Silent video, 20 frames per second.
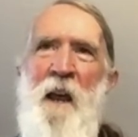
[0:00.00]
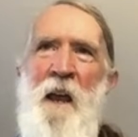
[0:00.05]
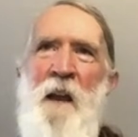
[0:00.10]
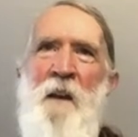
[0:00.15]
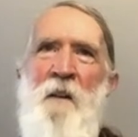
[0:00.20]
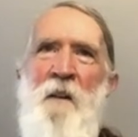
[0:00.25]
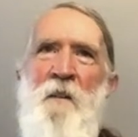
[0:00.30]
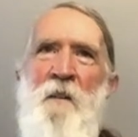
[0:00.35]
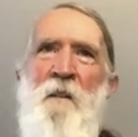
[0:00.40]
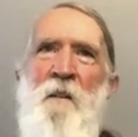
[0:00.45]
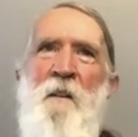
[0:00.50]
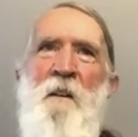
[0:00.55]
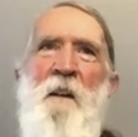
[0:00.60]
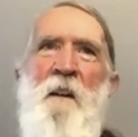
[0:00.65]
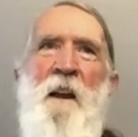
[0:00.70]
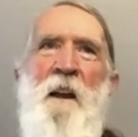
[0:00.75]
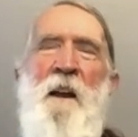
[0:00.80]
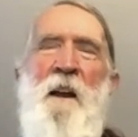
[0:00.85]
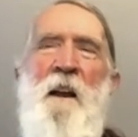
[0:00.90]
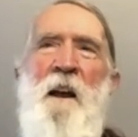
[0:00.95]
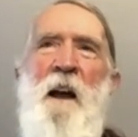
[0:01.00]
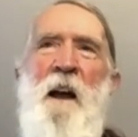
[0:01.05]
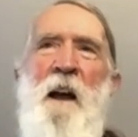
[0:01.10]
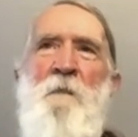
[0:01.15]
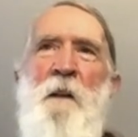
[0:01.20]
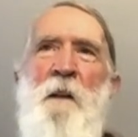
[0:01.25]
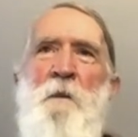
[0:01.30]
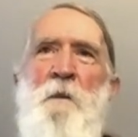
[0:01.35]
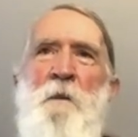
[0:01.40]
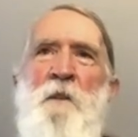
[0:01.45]
and
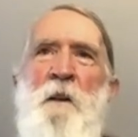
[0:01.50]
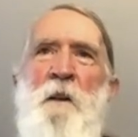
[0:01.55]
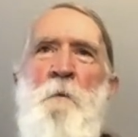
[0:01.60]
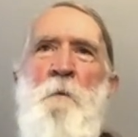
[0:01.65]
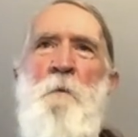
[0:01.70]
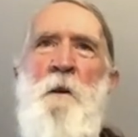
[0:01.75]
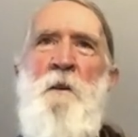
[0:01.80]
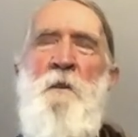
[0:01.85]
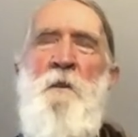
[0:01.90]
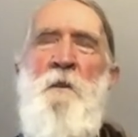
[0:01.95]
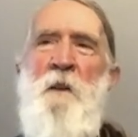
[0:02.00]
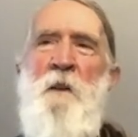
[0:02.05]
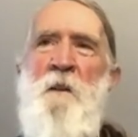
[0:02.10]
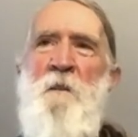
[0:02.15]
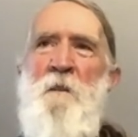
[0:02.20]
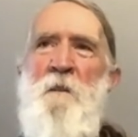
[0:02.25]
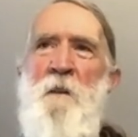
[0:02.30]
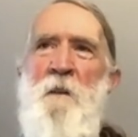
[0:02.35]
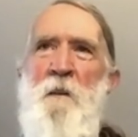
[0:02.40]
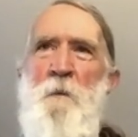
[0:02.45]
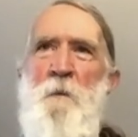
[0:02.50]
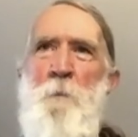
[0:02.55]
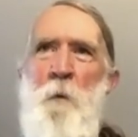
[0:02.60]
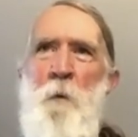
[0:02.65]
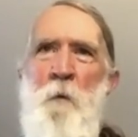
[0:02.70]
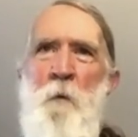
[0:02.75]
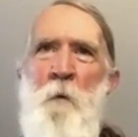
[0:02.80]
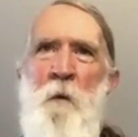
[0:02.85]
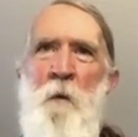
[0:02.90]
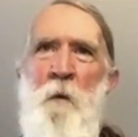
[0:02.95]
I've never seen one since this
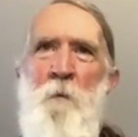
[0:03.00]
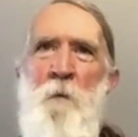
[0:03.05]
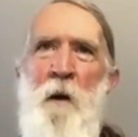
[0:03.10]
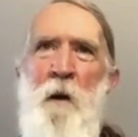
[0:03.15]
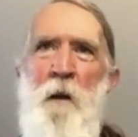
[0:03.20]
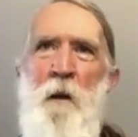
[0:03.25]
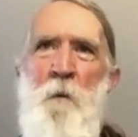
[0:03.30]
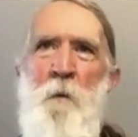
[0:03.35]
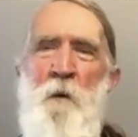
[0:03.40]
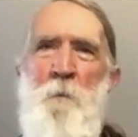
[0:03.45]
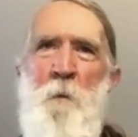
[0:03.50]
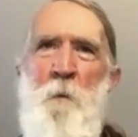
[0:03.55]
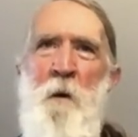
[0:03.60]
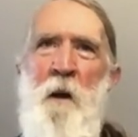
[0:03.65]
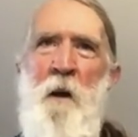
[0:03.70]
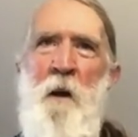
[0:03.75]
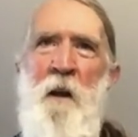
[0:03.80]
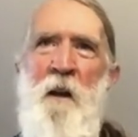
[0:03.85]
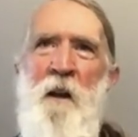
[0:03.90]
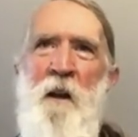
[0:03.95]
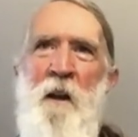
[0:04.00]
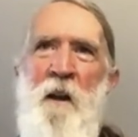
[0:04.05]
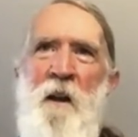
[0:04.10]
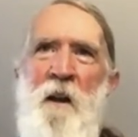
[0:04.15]
spring one. The following spring,